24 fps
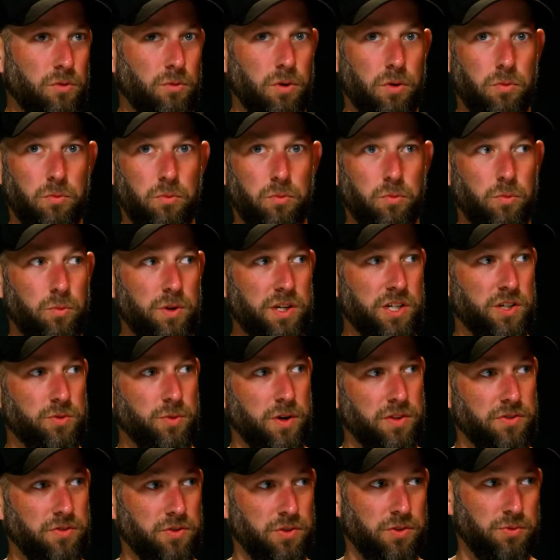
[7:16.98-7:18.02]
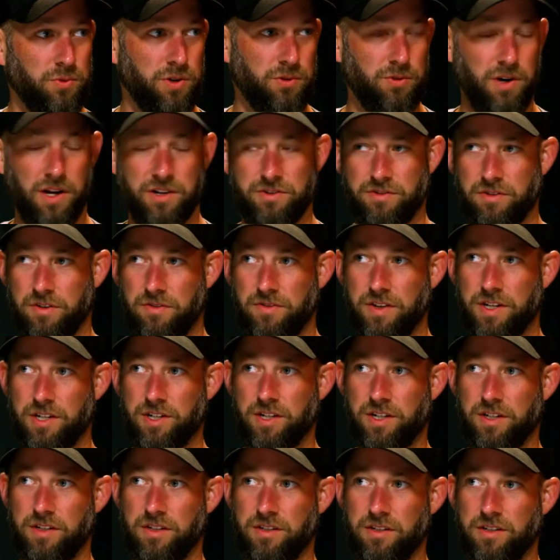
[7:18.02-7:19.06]
well, we just went through three rounds of
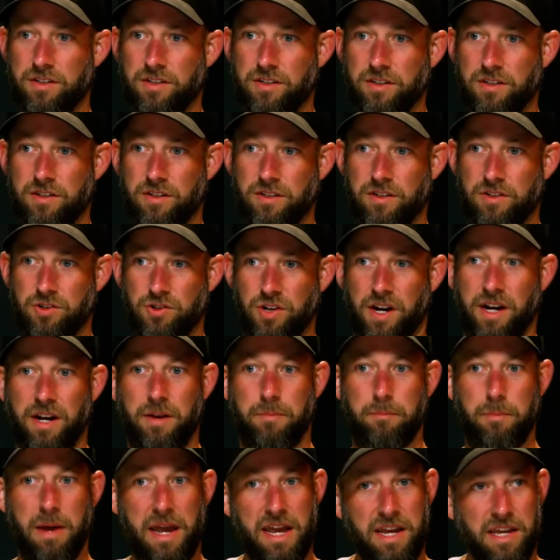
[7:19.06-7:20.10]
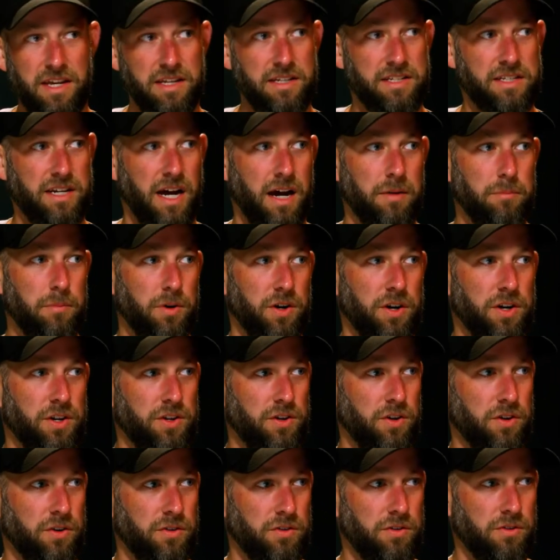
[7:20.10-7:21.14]
revisions trying to make it somber and
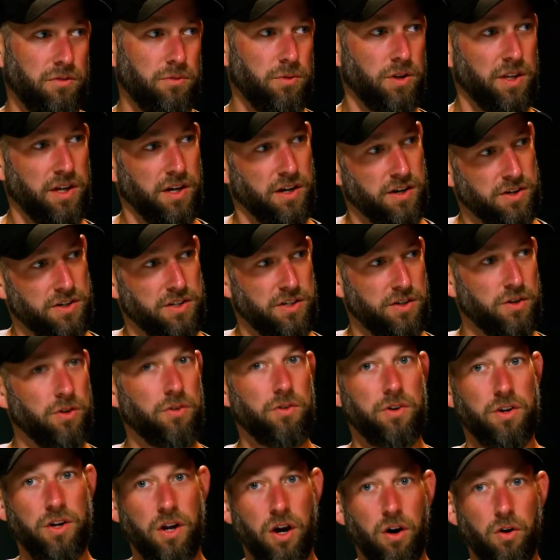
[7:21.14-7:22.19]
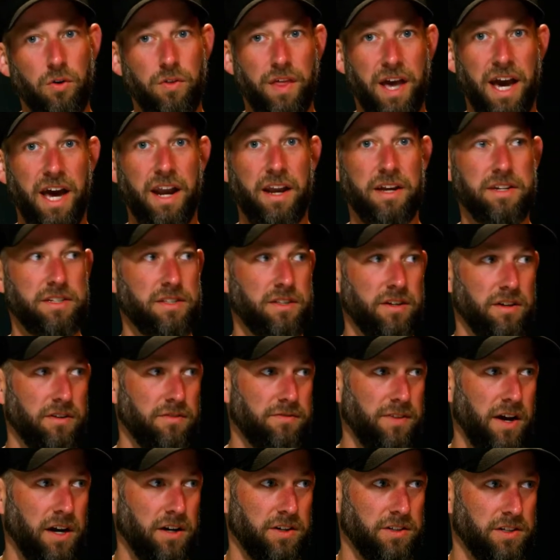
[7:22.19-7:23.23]
you don't really under, you don't know that as the
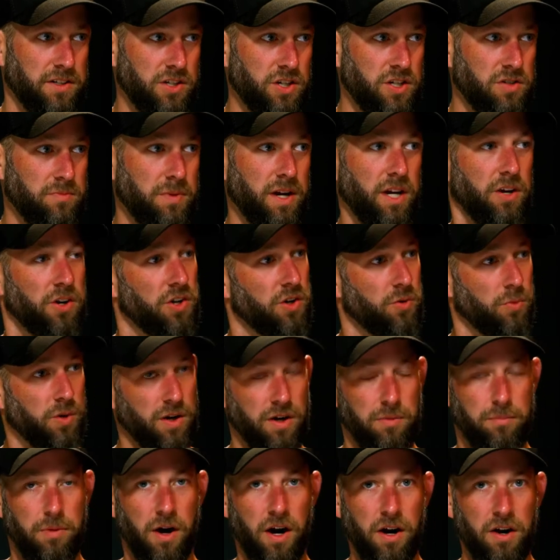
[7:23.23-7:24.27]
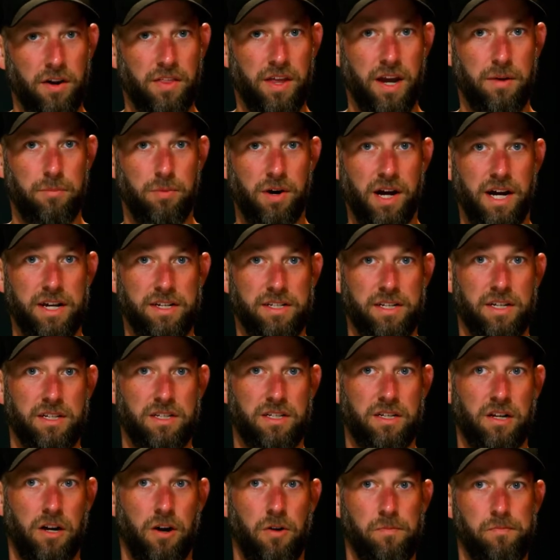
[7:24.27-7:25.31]
final decision maker you weren't a part of that process
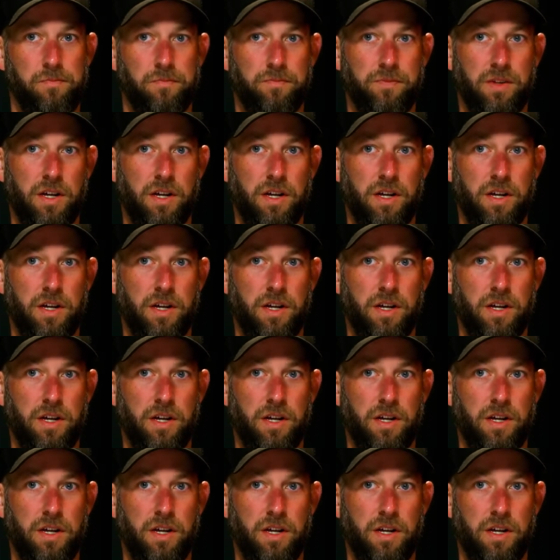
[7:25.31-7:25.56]
so